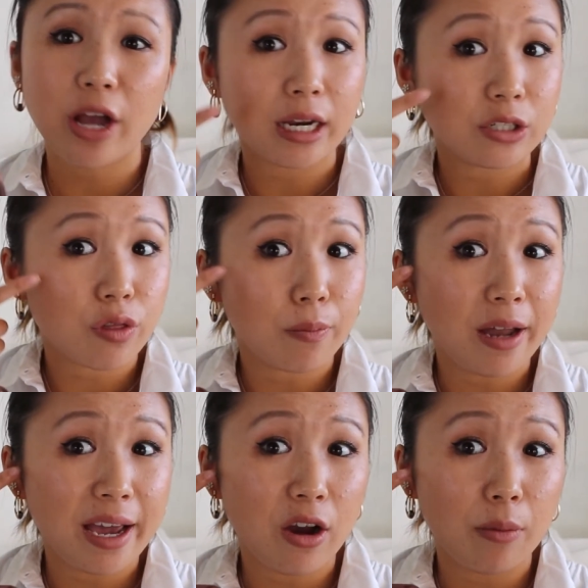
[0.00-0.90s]
and I just
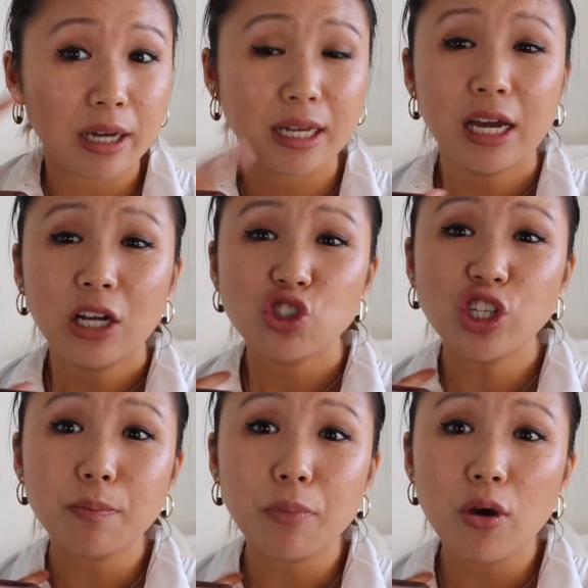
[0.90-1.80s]
apply it on my
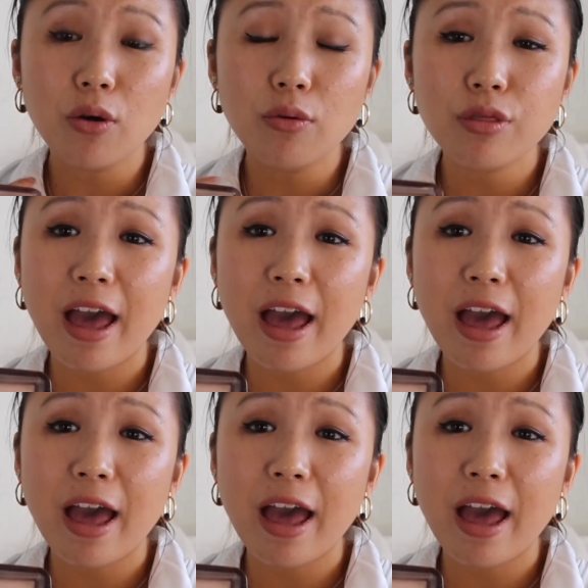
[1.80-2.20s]
cheekbones,